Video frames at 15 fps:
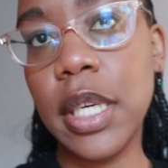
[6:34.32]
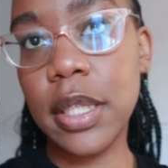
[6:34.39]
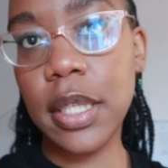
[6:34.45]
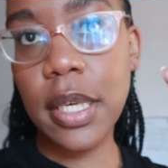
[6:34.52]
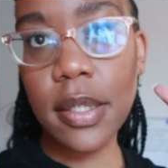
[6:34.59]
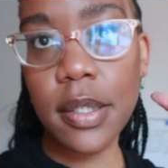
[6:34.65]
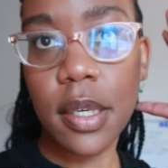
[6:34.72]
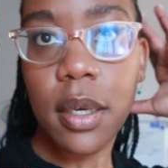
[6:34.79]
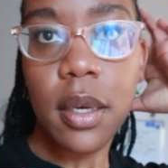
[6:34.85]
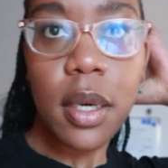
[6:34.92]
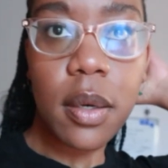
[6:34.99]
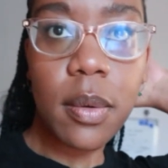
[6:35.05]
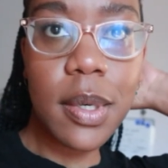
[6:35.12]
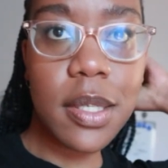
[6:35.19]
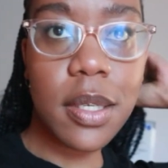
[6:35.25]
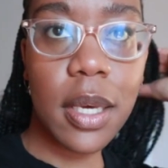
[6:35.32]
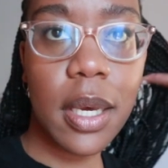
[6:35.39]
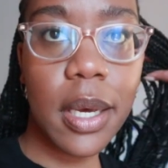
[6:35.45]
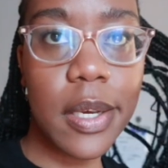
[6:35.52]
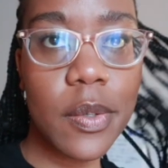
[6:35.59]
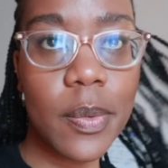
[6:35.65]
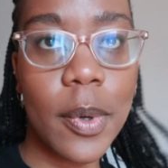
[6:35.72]
Like that. Anyways, hey
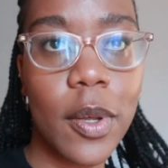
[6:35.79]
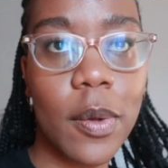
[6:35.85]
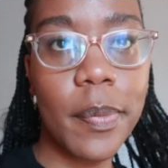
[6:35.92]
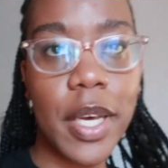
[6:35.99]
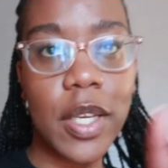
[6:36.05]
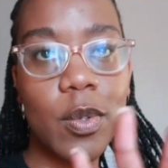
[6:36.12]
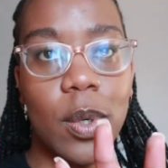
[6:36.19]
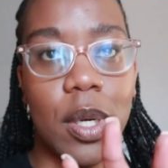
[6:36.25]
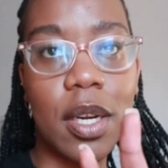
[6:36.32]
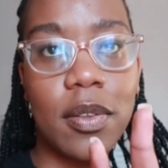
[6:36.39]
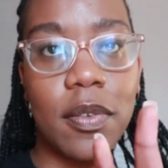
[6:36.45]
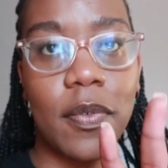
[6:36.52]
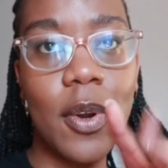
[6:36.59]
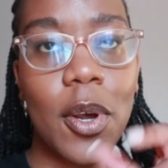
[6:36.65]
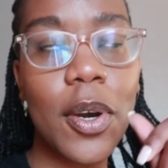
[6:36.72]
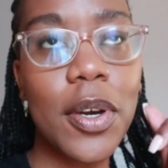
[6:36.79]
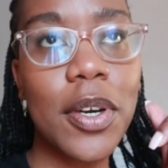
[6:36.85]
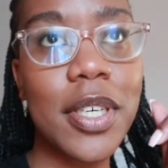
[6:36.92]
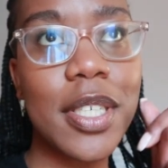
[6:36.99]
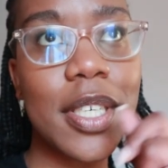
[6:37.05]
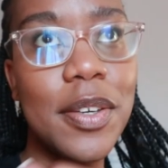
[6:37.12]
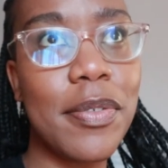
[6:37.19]
guys, welcome back to another
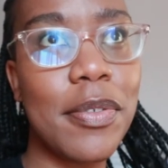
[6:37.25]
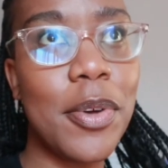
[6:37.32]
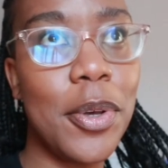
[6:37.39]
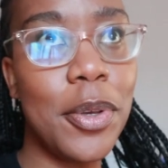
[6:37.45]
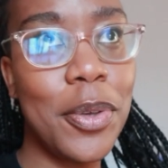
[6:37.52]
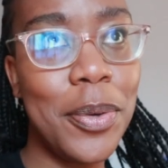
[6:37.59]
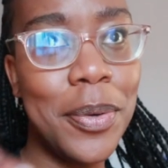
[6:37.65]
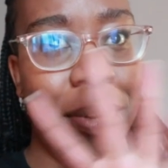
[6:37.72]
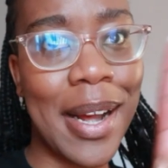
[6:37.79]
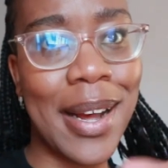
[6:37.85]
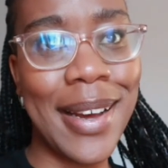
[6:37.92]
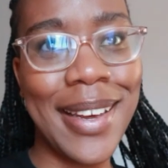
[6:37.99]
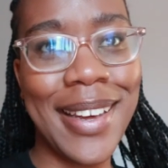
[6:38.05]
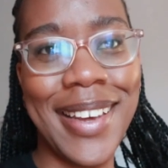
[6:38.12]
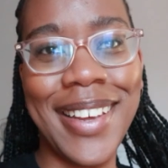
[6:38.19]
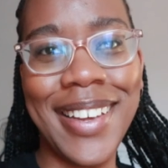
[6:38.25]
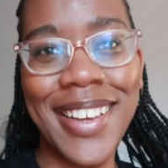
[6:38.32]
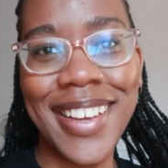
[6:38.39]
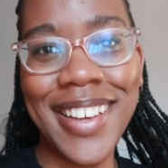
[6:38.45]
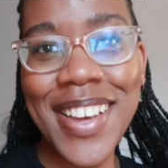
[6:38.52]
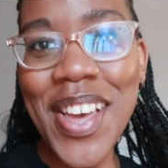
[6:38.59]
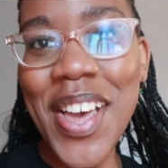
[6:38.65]
vlog. If you're new,
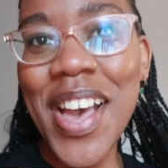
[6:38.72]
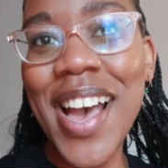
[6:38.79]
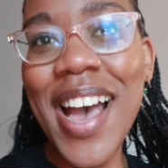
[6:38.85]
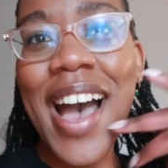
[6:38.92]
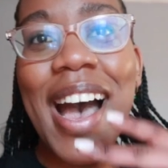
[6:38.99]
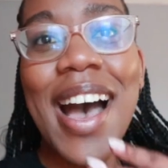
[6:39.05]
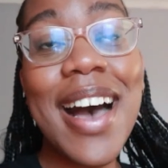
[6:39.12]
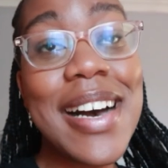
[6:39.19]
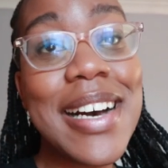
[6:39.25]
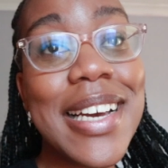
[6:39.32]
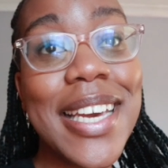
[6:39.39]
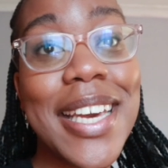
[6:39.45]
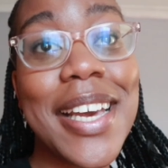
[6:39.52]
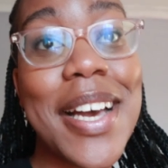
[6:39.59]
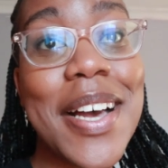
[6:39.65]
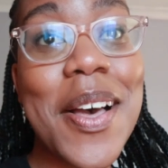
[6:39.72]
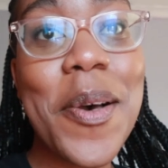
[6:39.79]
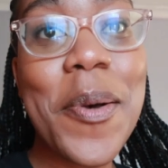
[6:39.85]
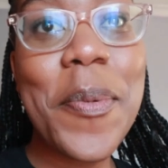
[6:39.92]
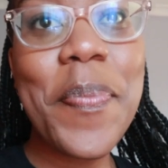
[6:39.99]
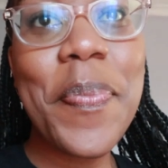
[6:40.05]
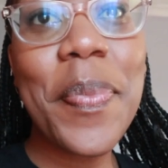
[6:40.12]
hi. Hi.
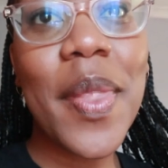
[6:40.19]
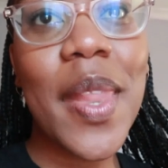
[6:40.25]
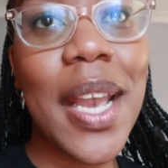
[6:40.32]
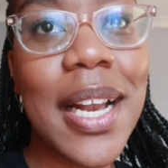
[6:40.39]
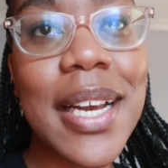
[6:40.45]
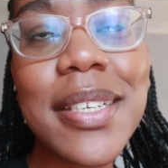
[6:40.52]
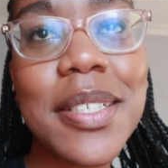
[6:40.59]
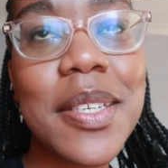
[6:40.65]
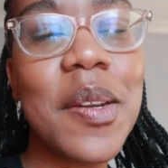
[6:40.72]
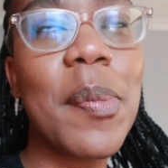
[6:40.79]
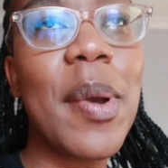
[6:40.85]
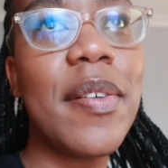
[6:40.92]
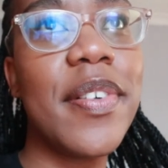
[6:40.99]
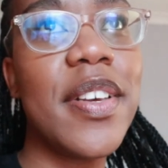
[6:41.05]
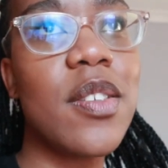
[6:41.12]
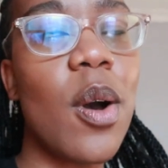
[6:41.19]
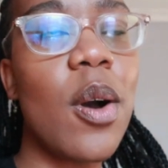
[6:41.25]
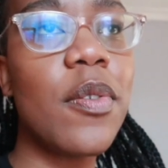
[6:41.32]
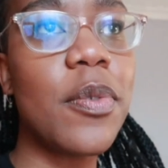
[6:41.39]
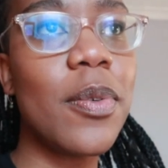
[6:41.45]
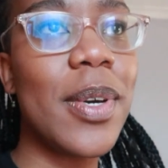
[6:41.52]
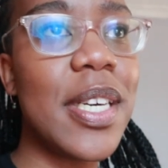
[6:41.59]
I kind of did my face
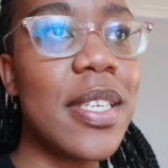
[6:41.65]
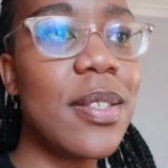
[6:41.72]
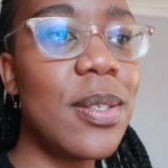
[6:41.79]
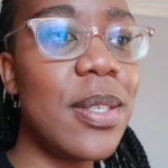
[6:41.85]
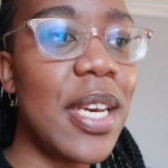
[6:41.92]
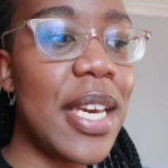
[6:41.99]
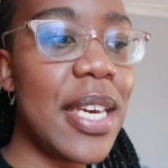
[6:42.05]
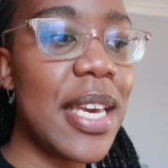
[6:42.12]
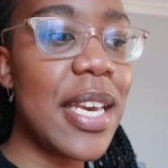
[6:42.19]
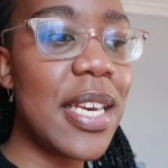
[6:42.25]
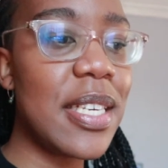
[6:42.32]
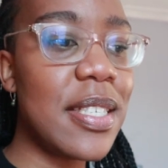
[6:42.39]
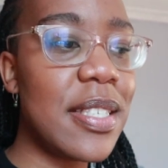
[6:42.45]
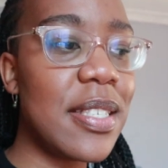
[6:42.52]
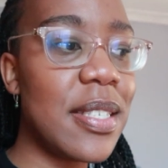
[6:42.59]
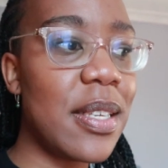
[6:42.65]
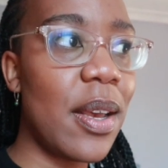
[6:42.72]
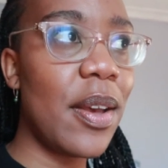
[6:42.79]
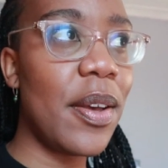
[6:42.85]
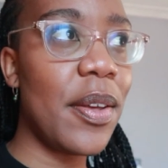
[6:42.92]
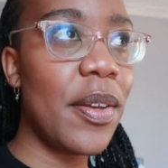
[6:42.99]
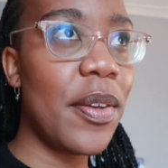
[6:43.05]
halfway. Today is
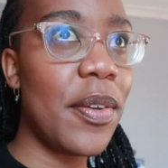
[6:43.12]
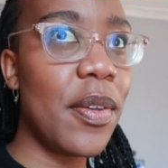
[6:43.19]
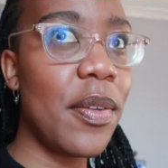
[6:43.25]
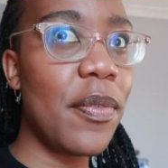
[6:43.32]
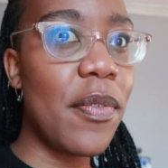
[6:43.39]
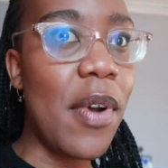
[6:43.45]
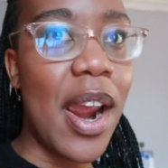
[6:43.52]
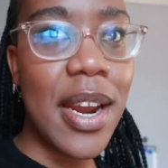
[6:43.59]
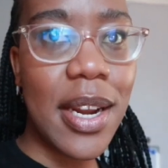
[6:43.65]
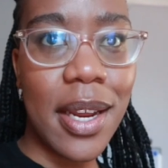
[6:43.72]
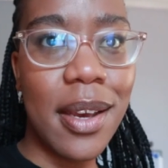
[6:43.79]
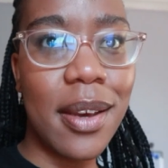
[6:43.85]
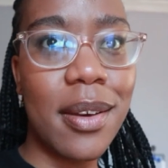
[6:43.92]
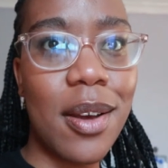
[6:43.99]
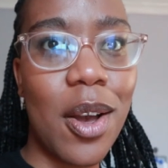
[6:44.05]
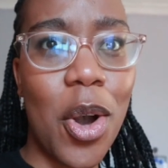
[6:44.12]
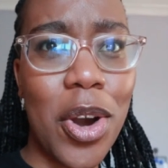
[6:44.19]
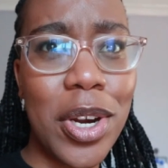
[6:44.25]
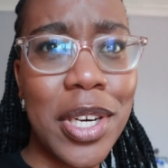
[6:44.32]
Friday, a